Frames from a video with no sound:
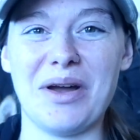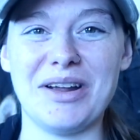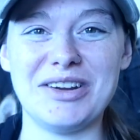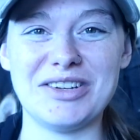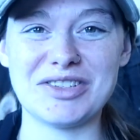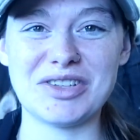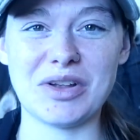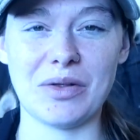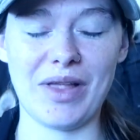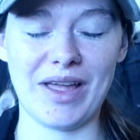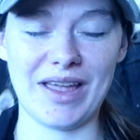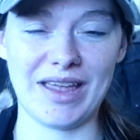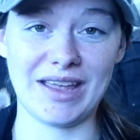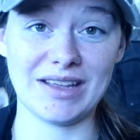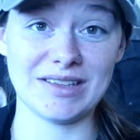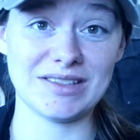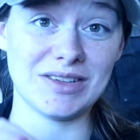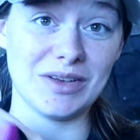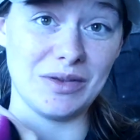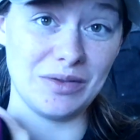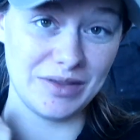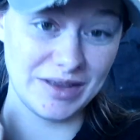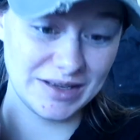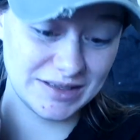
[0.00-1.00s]
I just don't like it.
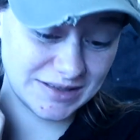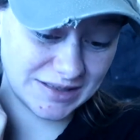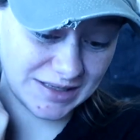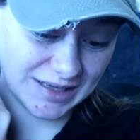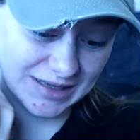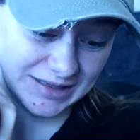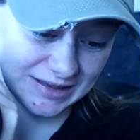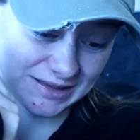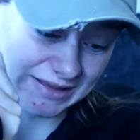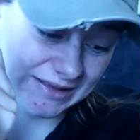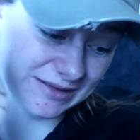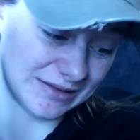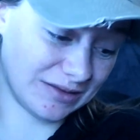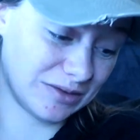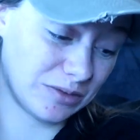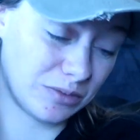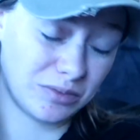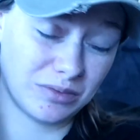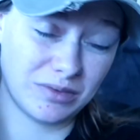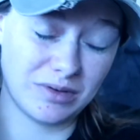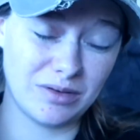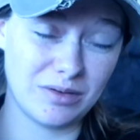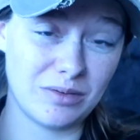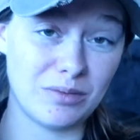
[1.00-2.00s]
So this is
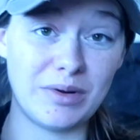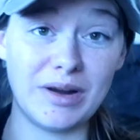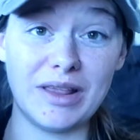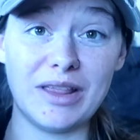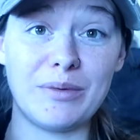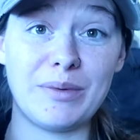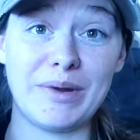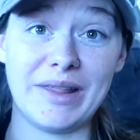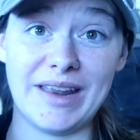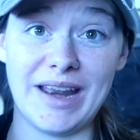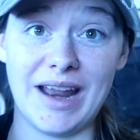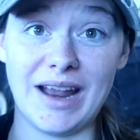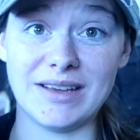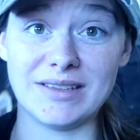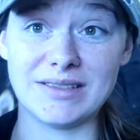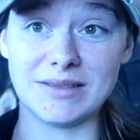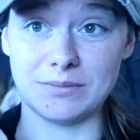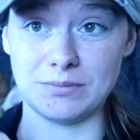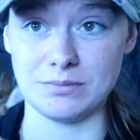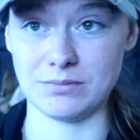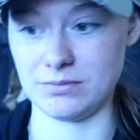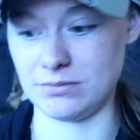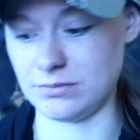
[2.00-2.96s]
really, really nice.